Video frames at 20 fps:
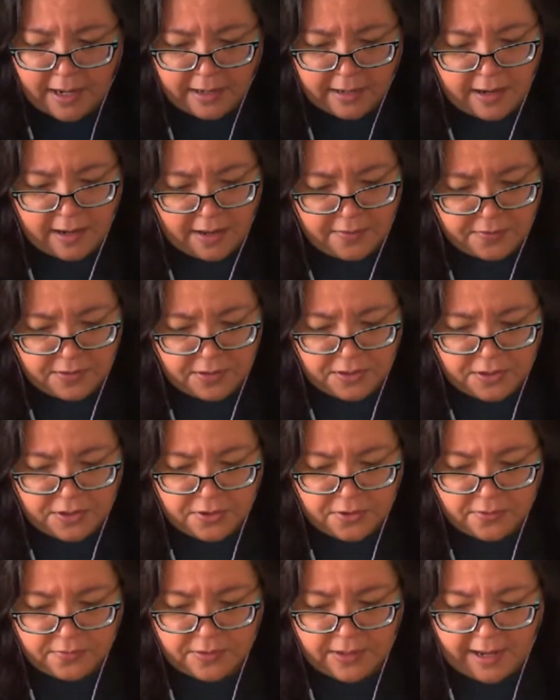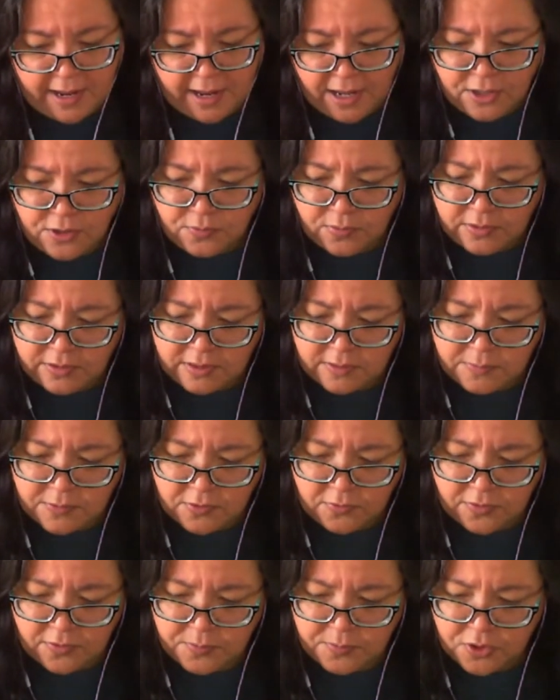I got the annual
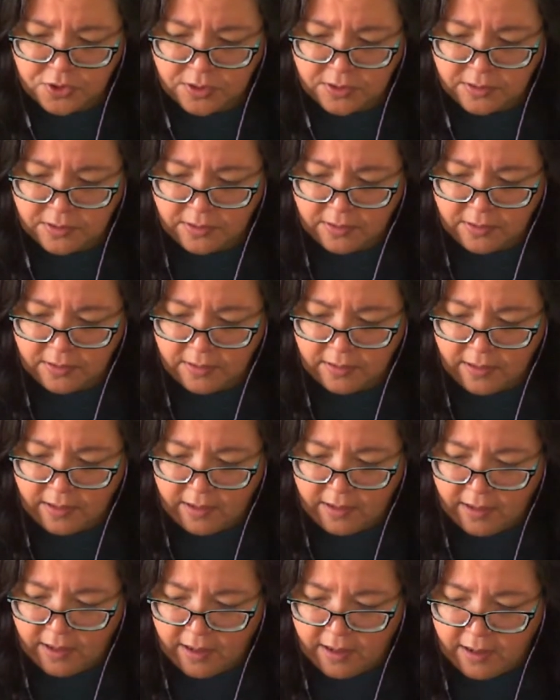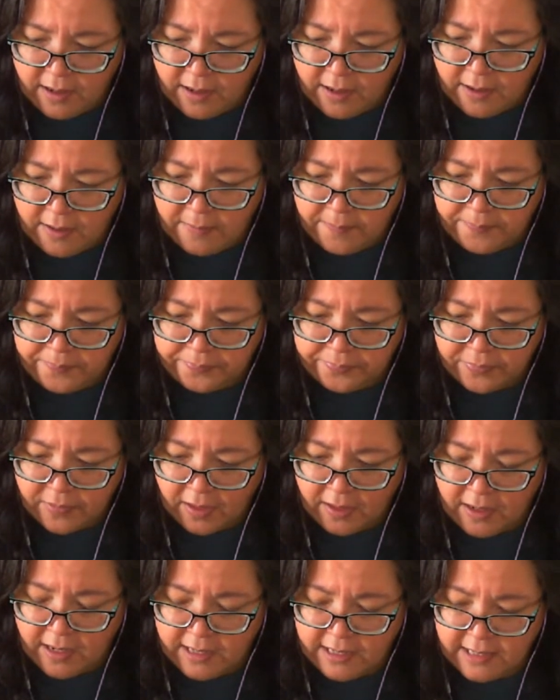subscription.
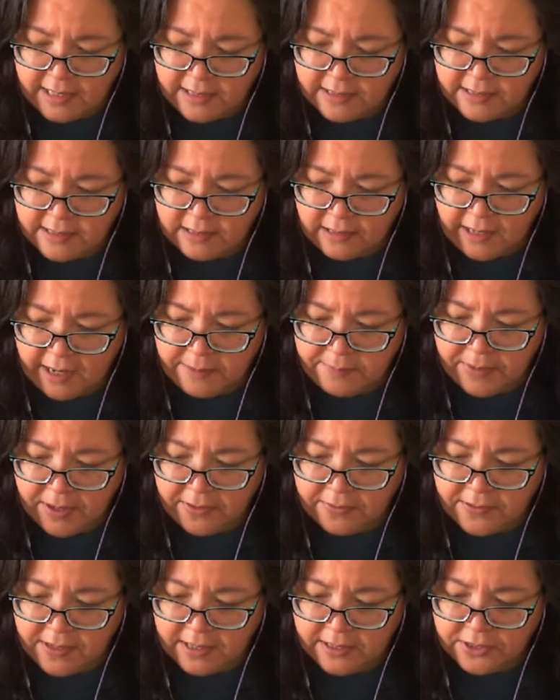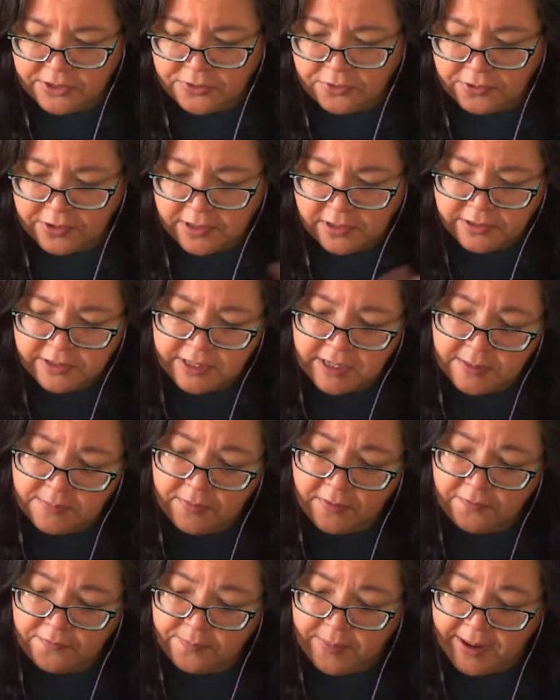It is led by the editorial
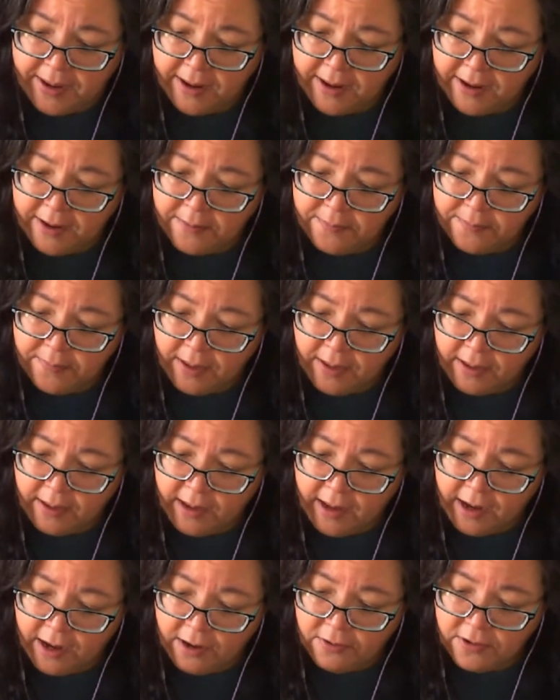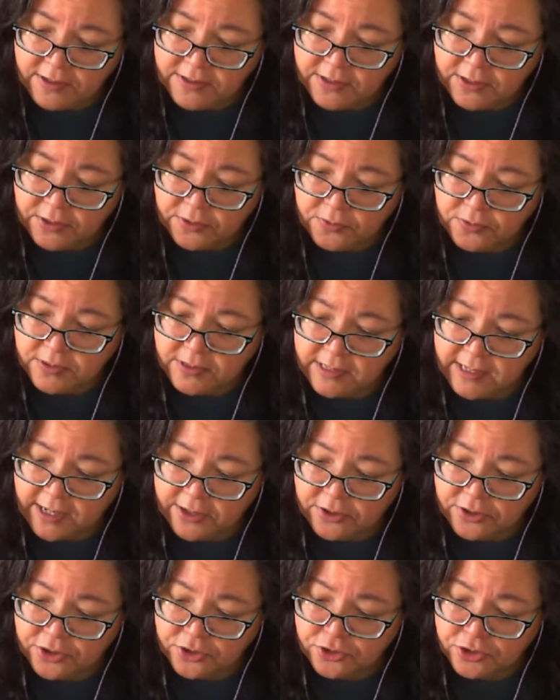team of Pam Harrison, who's the
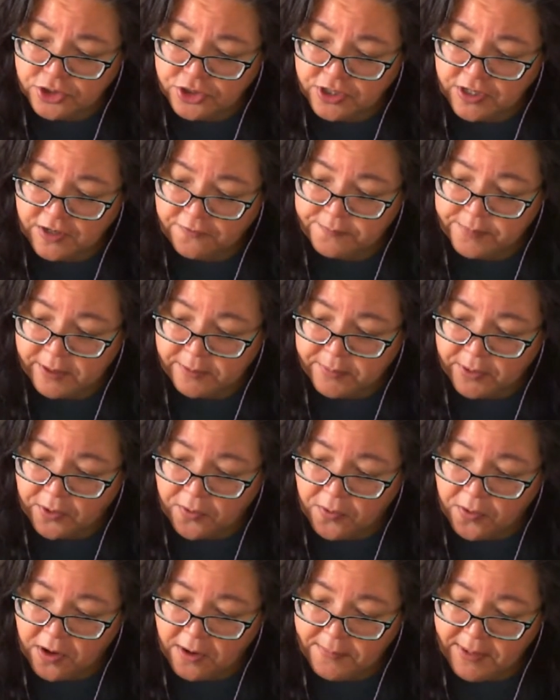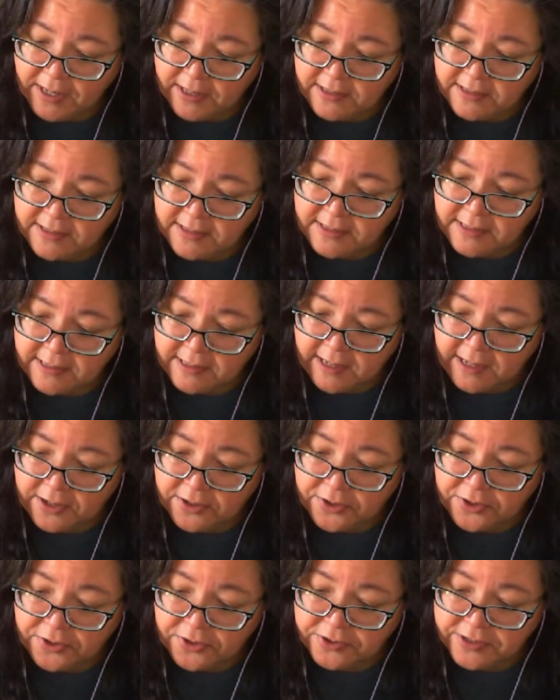editor-in-chief, Bill McCormick, assistant
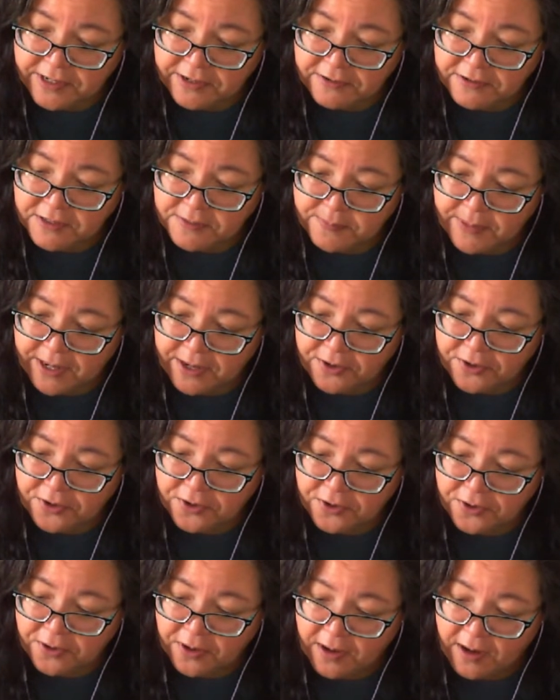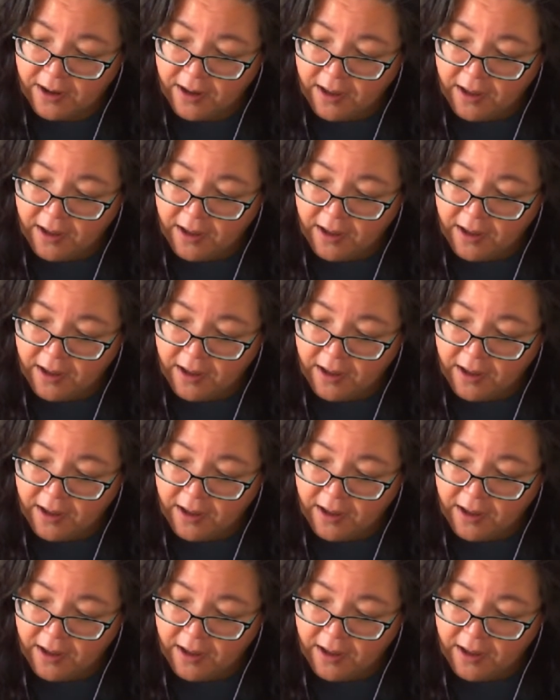editor, Terrence Baker,